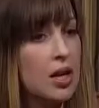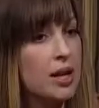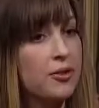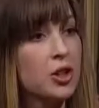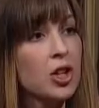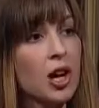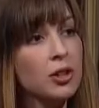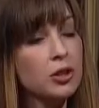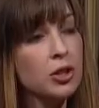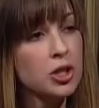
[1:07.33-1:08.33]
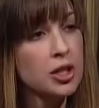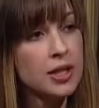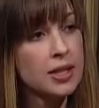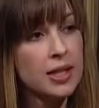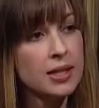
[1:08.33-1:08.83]
If you're not
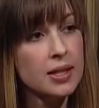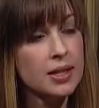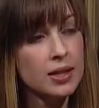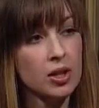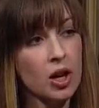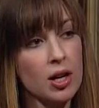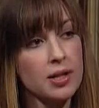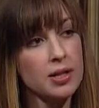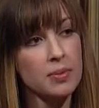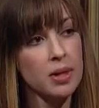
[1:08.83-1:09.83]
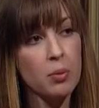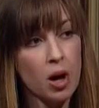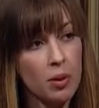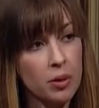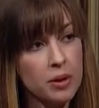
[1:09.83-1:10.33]
allergic, it doesn't tend to cause as many
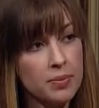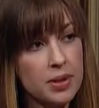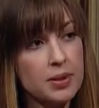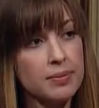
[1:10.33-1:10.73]
problems. If